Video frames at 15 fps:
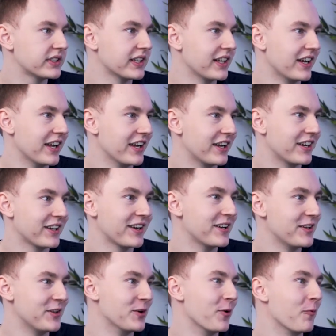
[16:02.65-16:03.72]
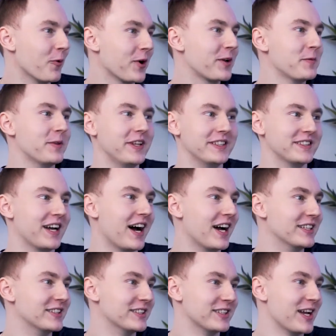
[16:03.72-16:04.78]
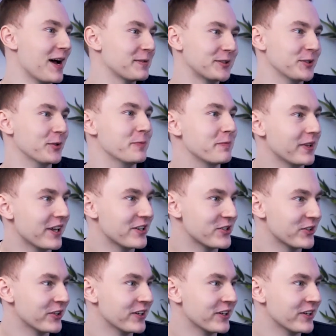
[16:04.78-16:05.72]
and like working with these guys is an absolute pleasure,